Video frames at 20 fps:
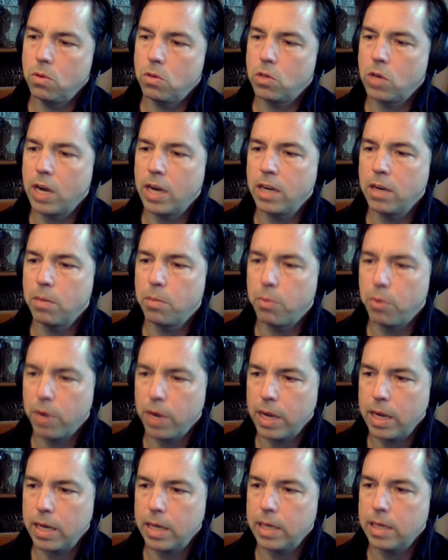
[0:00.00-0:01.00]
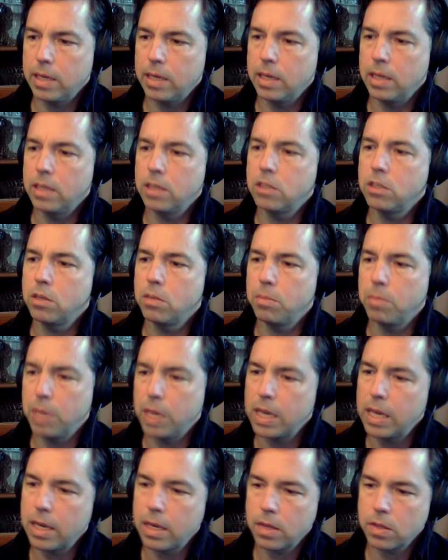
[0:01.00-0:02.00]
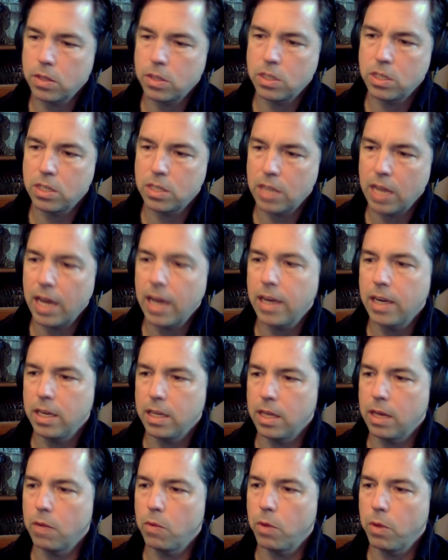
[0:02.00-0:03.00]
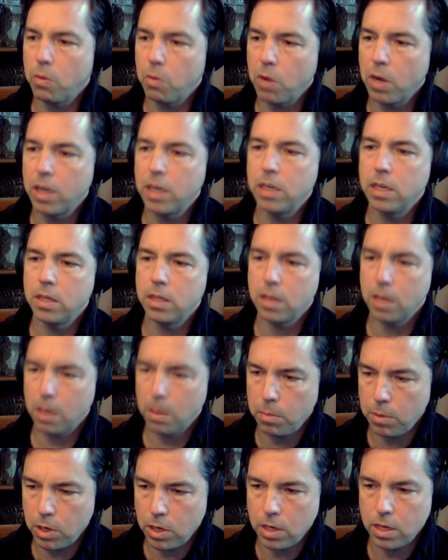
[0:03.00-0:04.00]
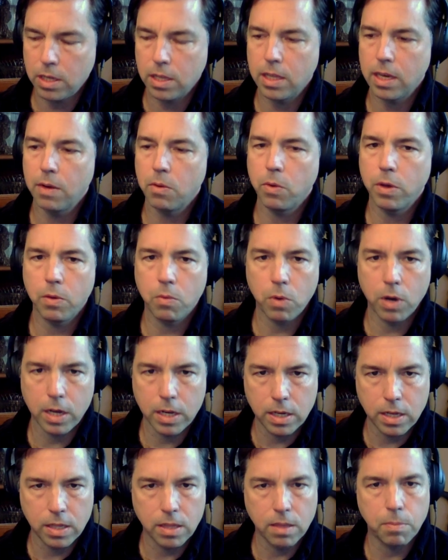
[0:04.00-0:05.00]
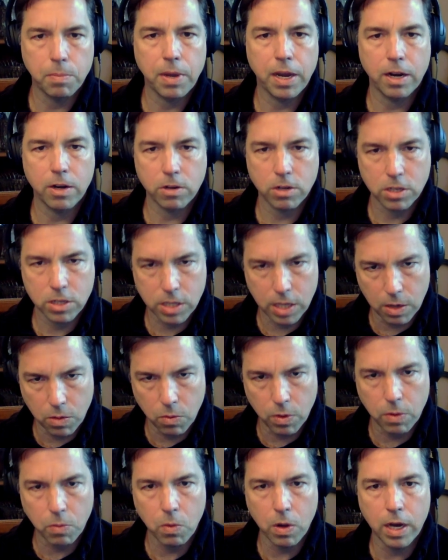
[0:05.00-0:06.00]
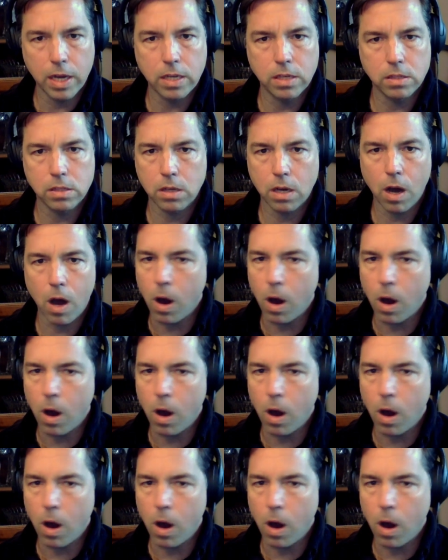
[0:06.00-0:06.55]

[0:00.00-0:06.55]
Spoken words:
trying to bring into being the society that we want, in the community that we want, in the parish that we want, mm-hmm.